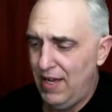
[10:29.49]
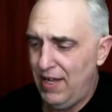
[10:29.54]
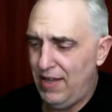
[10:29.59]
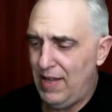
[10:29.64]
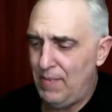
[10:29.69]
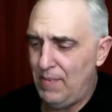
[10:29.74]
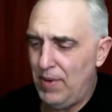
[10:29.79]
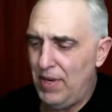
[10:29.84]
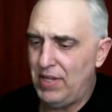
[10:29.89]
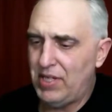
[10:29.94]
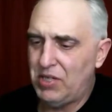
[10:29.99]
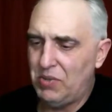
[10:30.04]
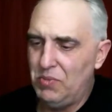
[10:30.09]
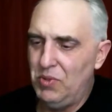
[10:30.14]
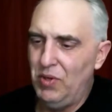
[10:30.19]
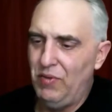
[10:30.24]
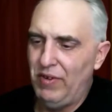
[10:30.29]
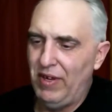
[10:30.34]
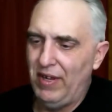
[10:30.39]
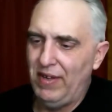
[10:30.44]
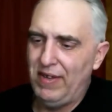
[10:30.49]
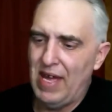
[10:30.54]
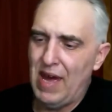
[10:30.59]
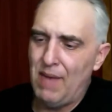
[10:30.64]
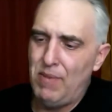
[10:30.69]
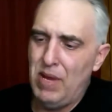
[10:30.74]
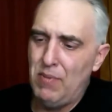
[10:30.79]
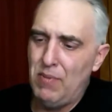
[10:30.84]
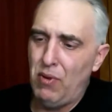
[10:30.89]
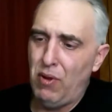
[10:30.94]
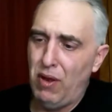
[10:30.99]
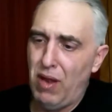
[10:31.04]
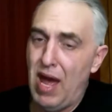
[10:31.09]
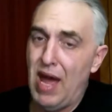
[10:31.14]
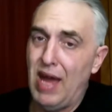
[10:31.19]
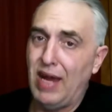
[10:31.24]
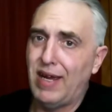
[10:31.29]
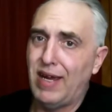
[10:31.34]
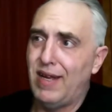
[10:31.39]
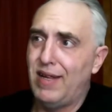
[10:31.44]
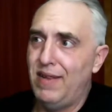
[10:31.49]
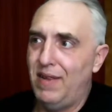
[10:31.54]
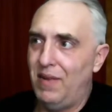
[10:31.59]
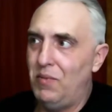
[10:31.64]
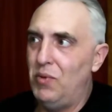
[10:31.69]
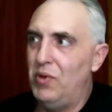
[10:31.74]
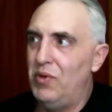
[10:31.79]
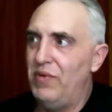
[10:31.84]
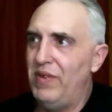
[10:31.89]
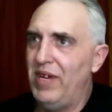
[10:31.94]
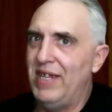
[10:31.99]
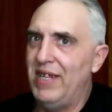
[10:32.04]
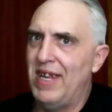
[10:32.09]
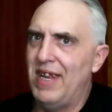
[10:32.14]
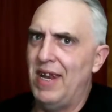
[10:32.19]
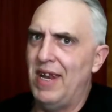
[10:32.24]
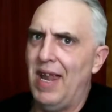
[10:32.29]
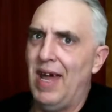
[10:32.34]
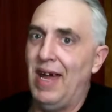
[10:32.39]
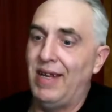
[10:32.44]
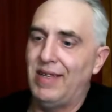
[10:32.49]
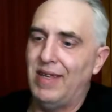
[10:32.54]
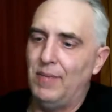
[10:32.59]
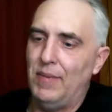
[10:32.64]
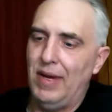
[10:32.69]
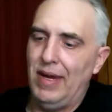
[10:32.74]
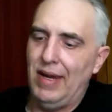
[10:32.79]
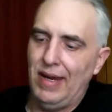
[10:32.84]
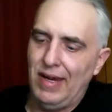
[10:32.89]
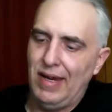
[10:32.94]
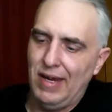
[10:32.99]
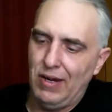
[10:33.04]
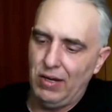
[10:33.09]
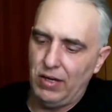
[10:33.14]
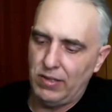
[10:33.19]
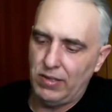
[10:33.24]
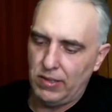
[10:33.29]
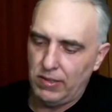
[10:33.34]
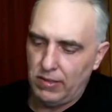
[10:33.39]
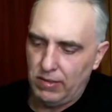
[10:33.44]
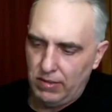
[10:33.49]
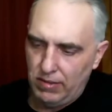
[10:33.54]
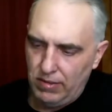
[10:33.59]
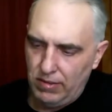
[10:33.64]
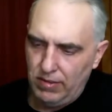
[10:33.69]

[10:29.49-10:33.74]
There's a bunch of movies that people like the movie and didn't like the main character.